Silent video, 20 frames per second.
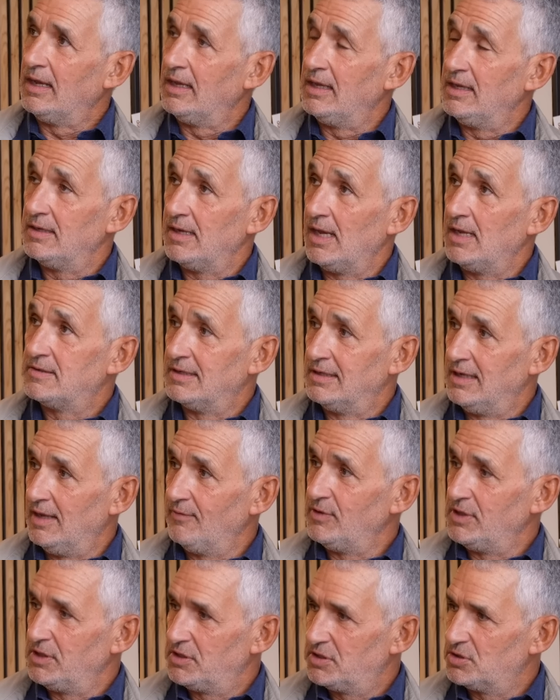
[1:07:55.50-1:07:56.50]
it, it's a
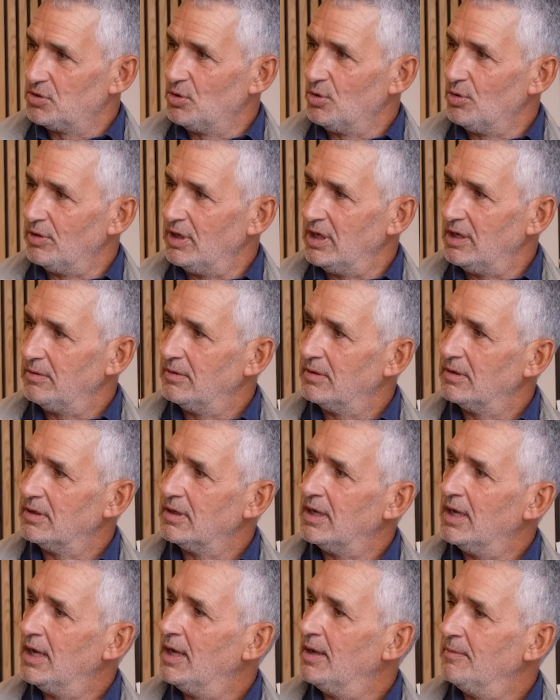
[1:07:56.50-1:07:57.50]
lovely story,
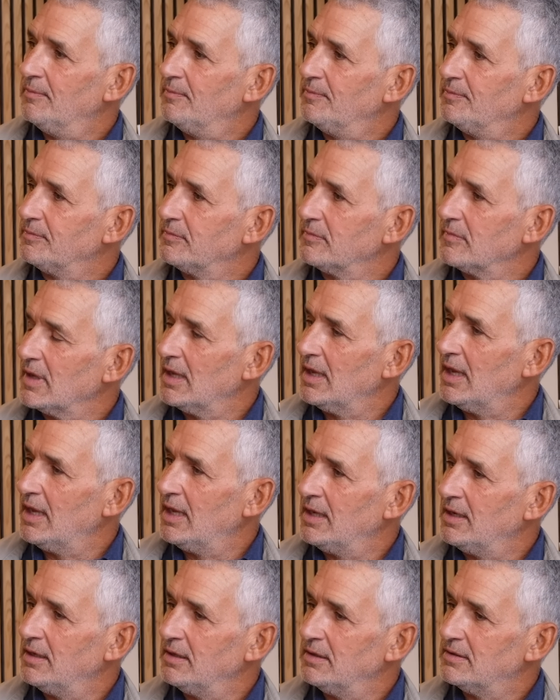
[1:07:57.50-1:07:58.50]
um,
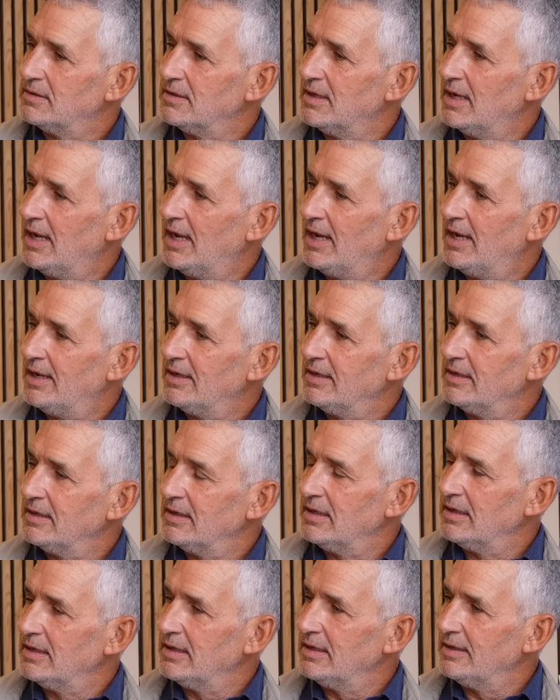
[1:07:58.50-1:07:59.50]
and uh,
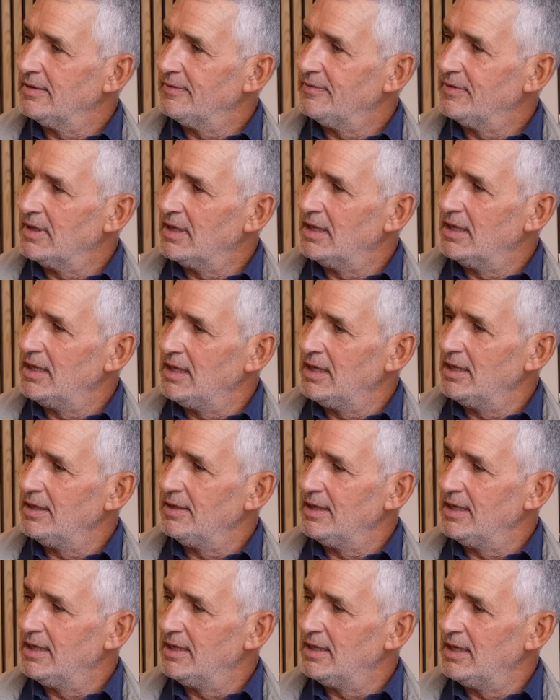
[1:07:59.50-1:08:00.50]
it,
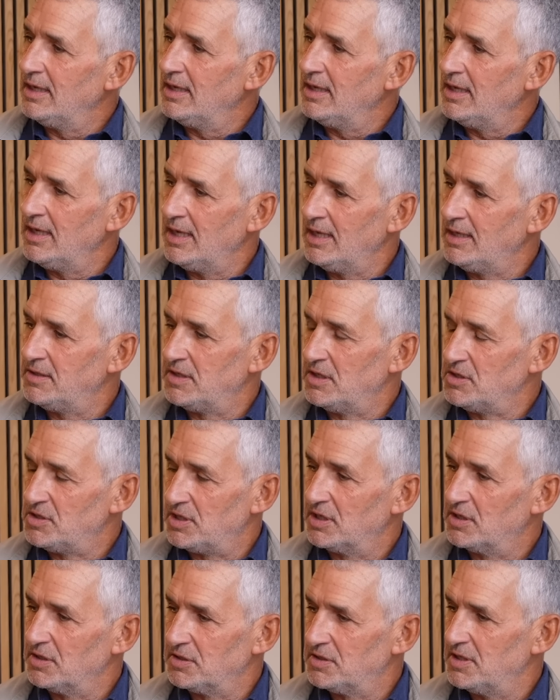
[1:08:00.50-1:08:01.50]
it, and it's
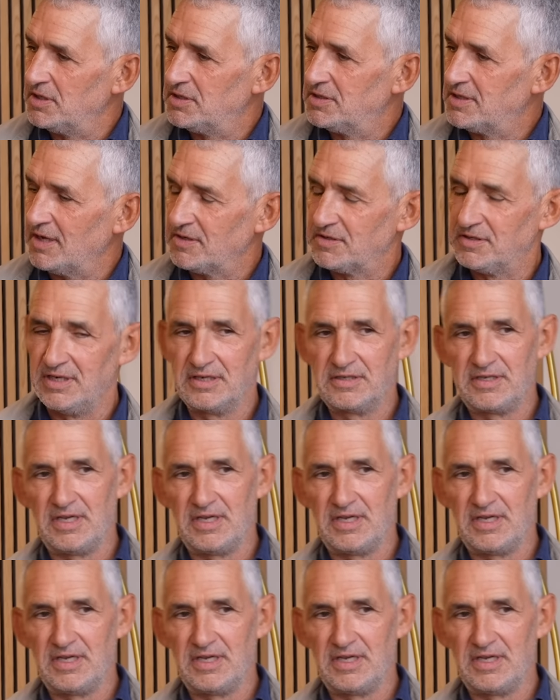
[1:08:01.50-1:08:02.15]
interesting because this doesn't